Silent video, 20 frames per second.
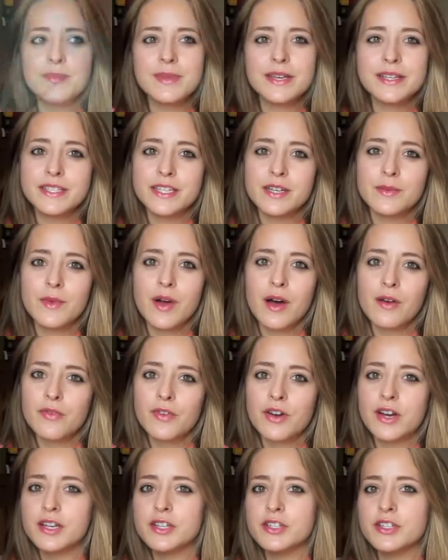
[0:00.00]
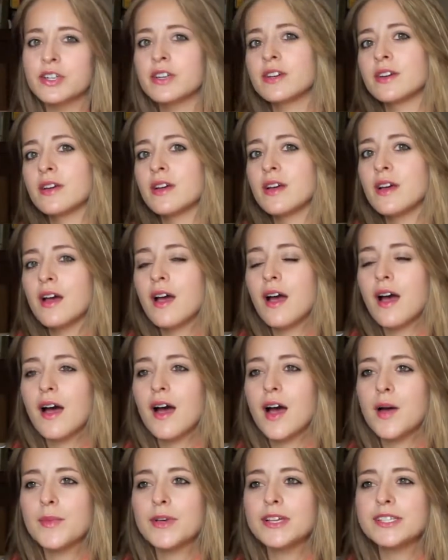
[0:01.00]
medium coverage.
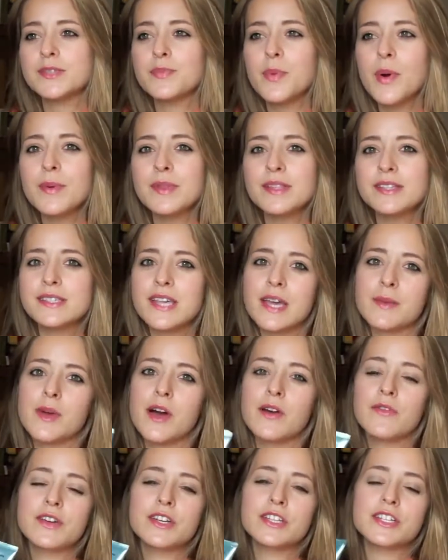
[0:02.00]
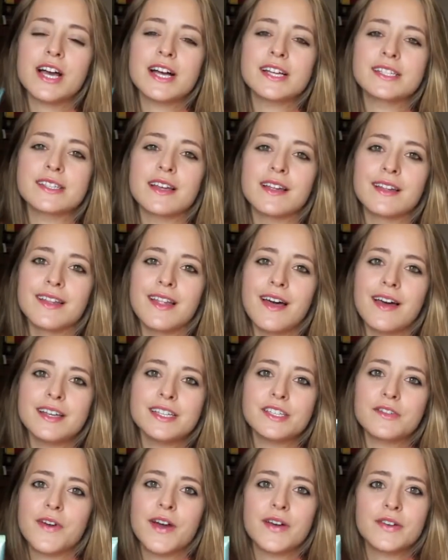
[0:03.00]
It's probably the same coverage as a
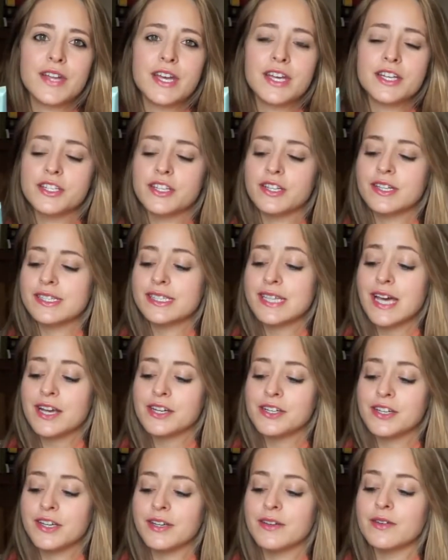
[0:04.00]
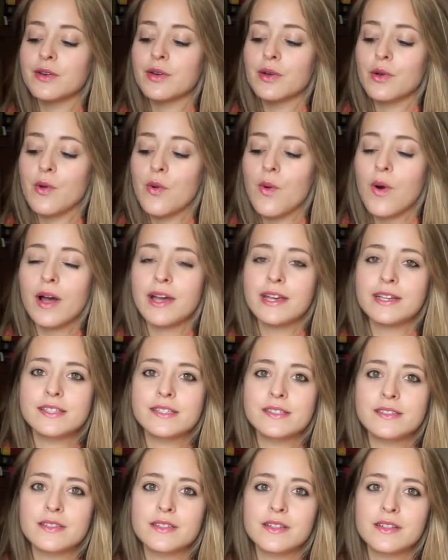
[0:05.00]
light foundation. It's actually
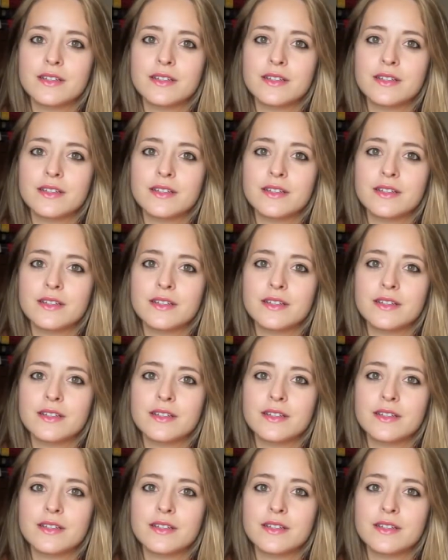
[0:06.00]
quite